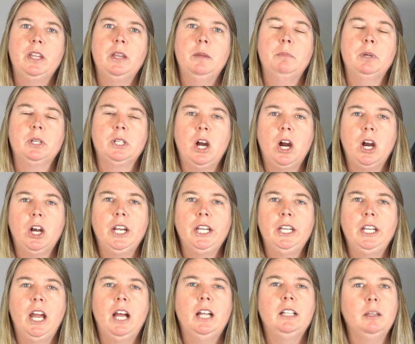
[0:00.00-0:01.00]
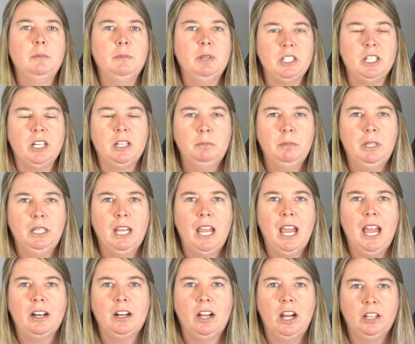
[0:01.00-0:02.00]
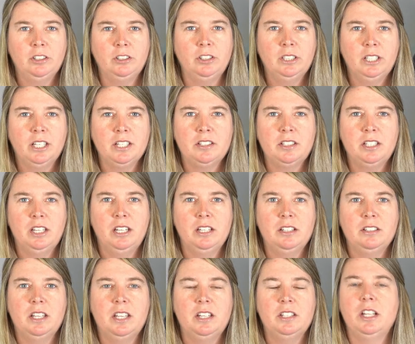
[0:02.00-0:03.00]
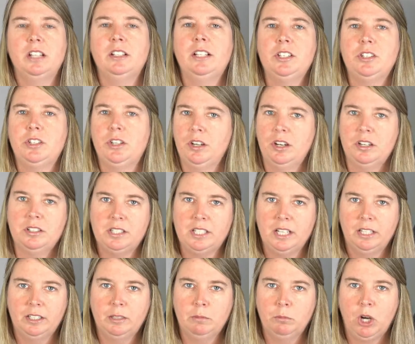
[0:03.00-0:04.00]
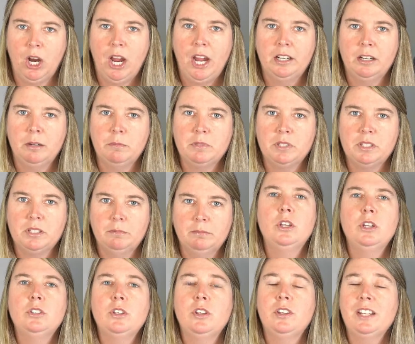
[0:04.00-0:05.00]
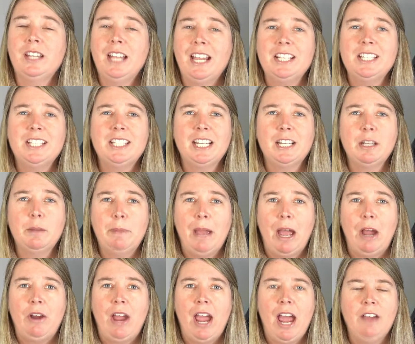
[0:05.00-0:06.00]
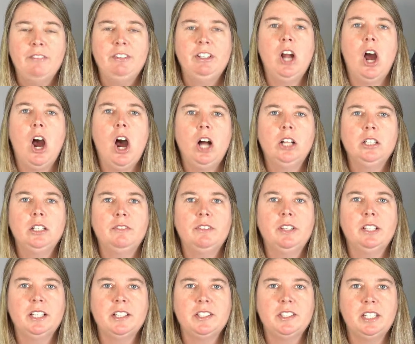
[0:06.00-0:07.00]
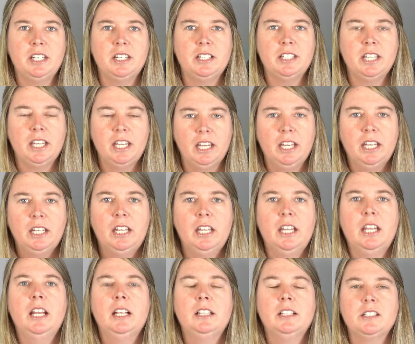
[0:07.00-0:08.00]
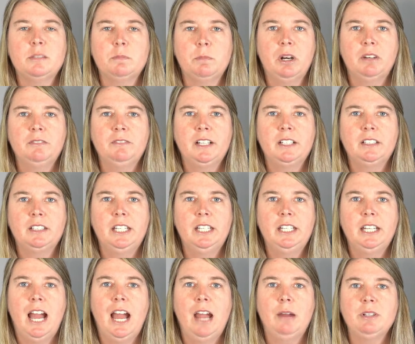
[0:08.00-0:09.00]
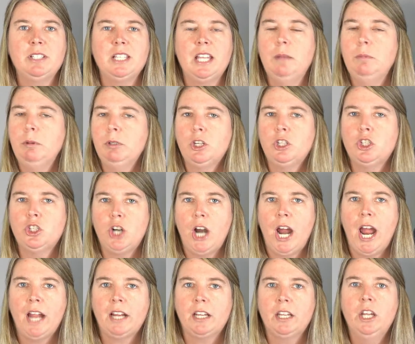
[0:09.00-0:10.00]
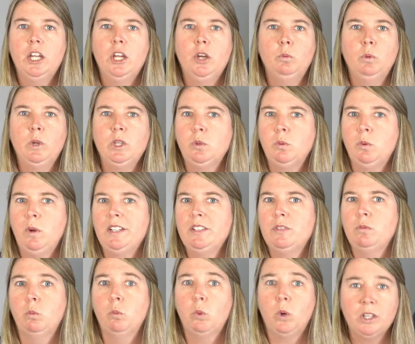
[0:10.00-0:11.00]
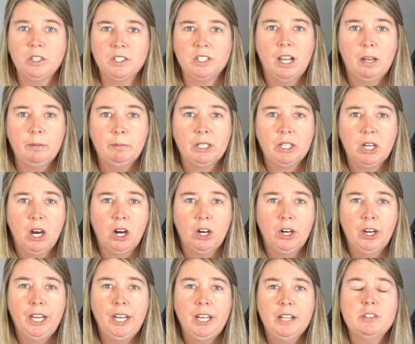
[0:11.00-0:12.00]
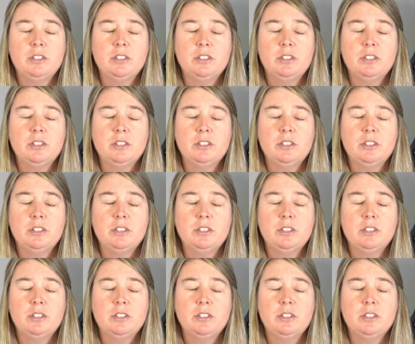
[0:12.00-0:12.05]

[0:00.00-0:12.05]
Mercari limited me at 100 listings until I started selling more items. So the nice thing about having all of the listings in List Perfectly, I was able to track which ones weren't on Mercari.